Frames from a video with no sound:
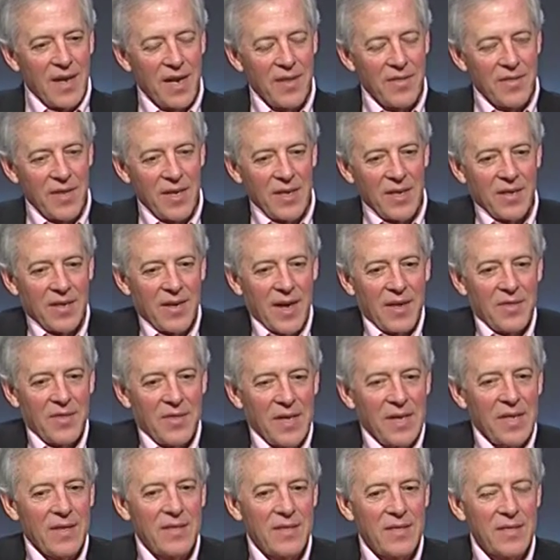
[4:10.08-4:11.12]
I
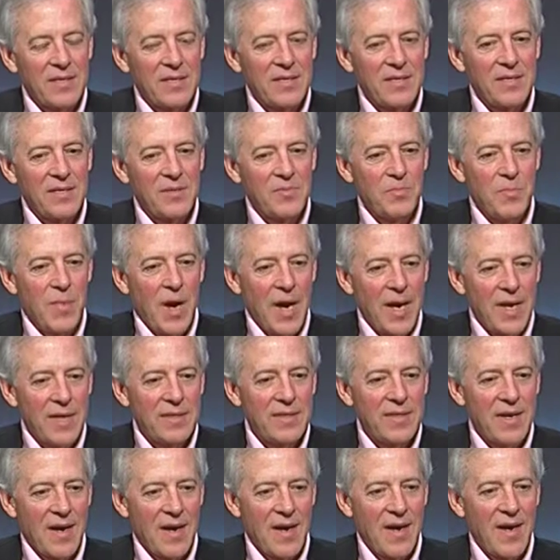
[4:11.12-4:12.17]
think this is my
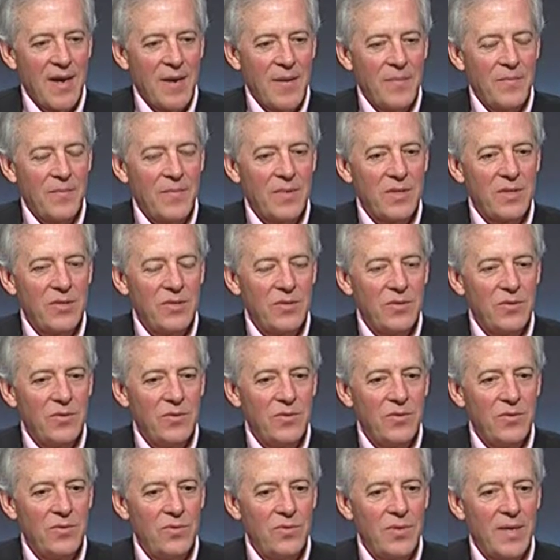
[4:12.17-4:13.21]
time
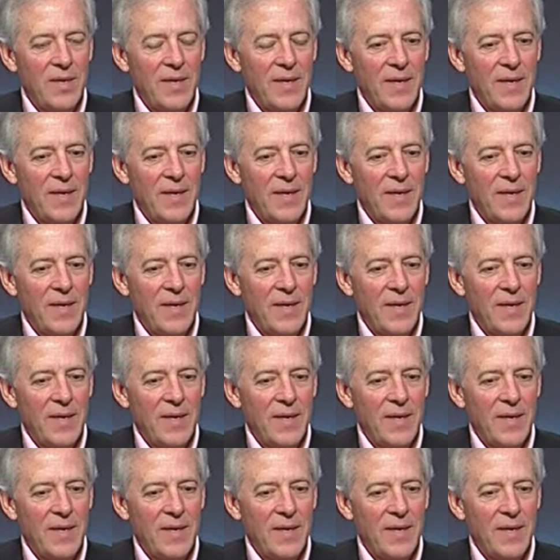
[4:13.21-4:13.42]
to,